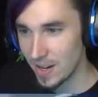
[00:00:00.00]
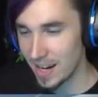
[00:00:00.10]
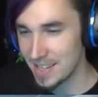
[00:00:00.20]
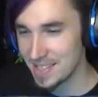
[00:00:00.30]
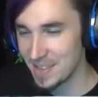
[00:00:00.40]

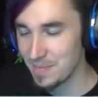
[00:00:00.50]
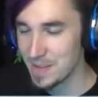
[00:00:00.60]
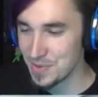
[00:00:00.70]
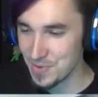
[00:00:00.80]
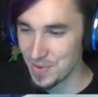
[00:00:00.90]
Okay, so
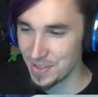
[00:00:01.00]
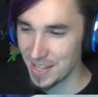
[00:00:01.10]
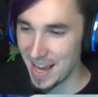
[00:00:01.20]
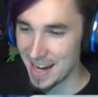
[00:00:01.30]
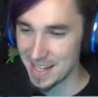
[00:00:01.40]
Mystery
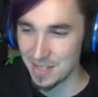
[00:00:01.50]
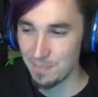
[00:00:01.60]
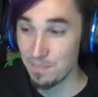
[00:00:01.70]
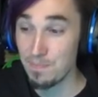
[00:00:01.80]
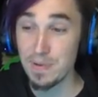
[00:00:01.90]
Lake is a
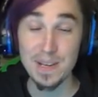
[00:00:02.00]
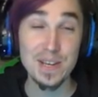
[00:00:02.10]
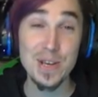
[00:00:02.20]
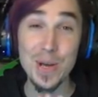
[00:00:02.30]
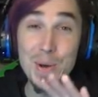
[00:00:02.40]

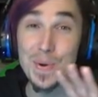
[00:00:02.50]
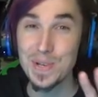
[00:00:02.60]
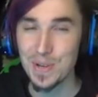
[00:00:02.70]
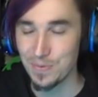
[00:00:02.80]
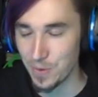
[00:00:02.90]

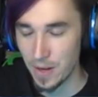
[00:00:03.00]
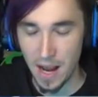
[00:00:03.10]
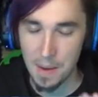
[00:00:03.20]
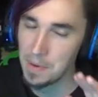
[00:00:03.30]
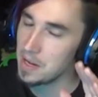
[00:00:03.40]
beautiful, and
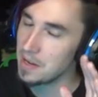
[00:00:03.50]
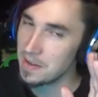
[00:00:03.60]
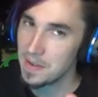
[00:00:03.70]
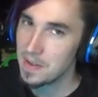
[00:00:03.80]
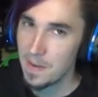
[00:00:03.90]
I mean
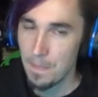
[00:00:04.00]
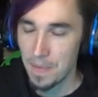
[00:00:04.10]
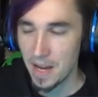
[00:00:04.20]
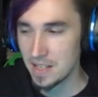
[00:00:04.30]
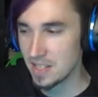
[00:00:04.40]

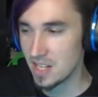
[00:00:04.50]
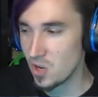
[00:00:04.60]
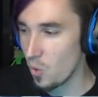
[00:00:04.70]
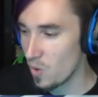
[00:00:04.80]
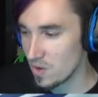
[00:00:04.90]
it's a
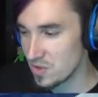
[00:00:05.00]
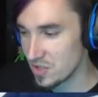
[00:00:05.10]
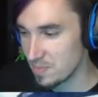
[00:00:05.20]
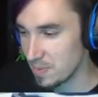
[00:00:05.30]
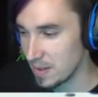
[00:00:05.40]

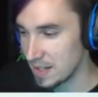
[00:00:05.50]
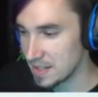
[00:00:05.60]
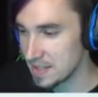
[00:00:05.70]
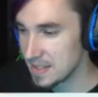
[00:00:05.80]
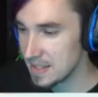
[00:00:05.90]
gorgeous
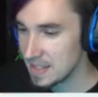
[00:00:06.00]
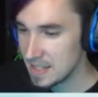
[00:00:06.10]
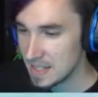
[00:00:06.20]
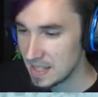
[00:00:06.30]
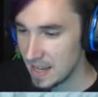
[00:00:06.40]
place.
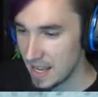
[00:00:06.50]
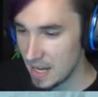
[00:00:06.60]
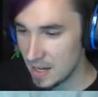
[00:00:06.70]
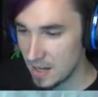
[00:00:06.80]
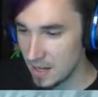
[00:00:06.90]

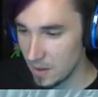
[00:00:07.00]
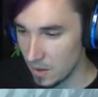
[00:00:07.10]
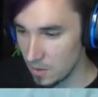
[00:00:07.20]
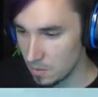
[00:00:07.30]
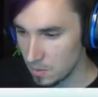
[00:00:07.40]
Any...
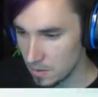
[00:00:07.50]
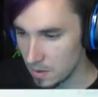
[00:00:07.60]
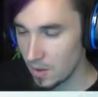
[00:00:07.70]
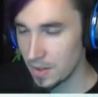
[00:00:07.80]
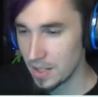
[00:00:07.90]
Oh, what?
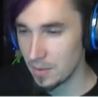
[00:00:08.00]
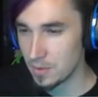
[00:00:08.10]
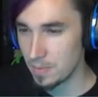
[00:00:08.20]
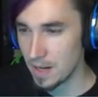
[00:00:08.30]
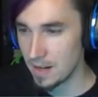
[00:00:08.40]
oh, I thought that
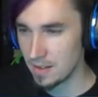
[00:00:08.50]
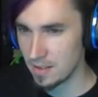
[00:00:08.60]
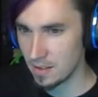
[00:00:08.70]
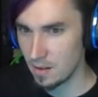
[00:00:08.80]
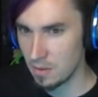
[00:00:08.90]
was a body. It's
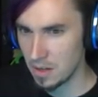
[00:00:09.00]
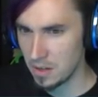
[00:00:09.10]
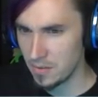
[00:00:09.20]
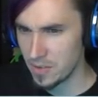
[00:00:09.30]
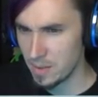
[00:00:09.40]
like, oh, God,
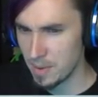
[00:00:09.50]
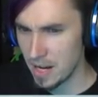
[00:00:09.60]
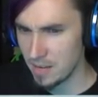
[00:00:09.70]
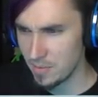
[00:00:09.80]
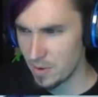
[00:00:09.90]
you have a dead
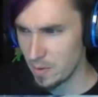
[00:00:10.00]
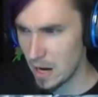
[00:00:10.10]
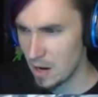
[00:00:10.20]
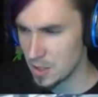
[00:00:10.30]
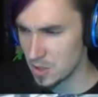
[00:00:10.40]
body in front of your
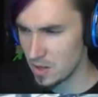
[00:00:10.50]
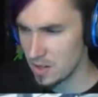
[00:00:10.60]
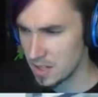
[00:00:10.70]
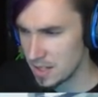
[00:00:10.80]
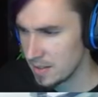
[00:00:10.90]
house, sir.
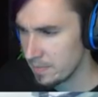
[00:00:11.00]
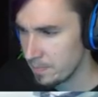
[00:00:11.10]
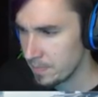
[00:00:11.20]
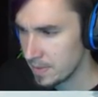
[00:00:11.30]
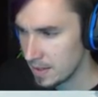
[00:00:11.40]

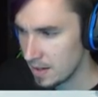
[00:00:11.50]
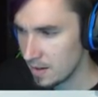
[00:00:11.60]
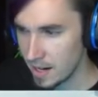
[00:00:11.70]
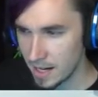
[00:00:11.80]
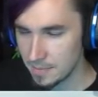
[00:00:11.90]

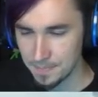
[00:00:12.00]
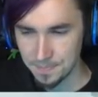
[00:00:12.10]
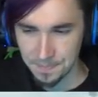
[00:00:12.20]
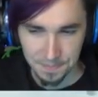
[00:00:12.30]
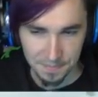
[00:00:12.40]
Okay.
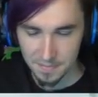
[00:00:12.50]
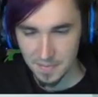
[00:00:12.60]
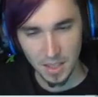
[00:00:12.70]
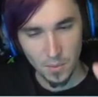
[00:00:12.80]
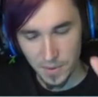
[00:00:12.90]

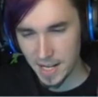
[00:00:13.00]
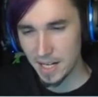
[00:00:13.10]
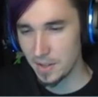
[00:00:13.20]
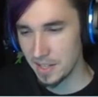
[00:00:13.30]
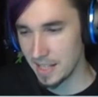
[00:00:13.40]
We gotta
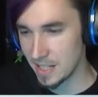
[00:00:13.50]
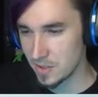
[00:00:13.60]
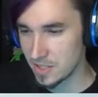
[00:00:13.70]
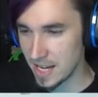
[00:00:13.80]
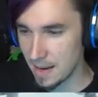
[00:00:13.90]
go to the
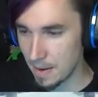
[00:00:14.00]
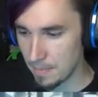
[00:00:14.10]
electric dam.